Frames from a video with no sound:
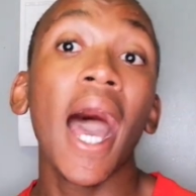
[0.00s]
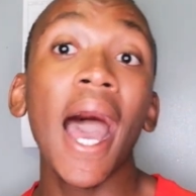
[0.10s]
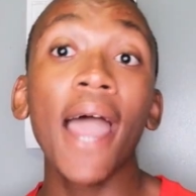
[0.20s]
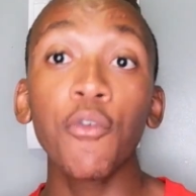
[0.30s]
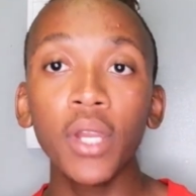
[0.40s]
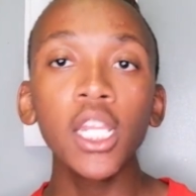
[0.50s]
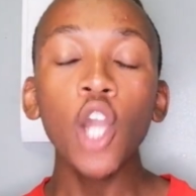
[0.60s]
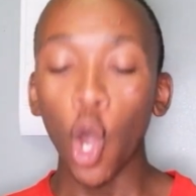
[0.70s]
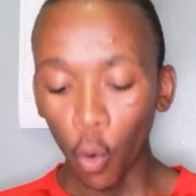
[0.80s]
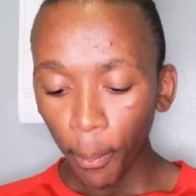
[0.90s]
I really
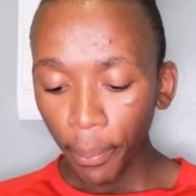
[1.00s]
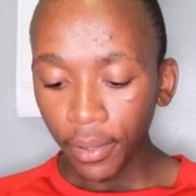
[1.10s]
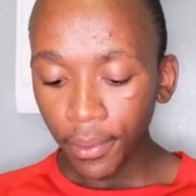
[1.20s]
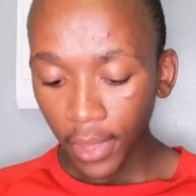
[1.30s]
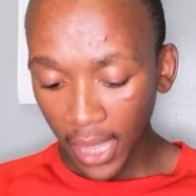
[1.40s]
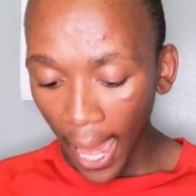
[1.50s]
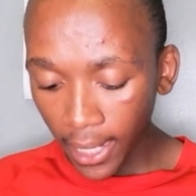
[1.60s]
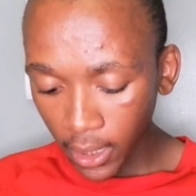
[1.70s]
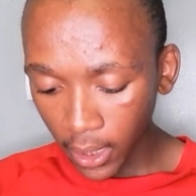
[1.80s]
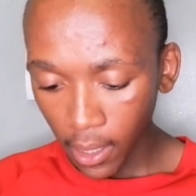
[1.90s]
hope
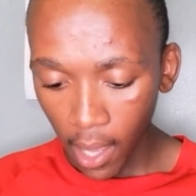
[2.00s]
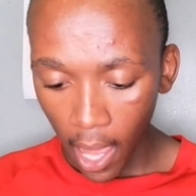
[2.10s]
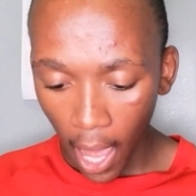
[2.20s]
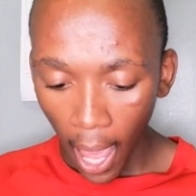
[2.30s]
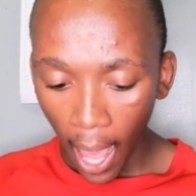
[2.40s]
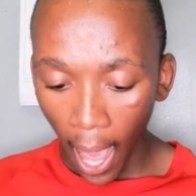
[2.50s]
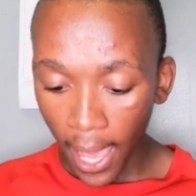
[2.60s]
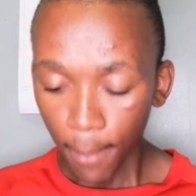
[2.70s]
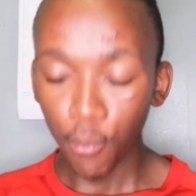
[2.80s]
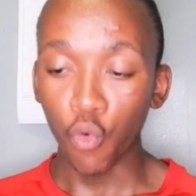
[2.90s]
that I
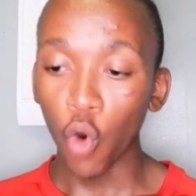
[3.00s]
am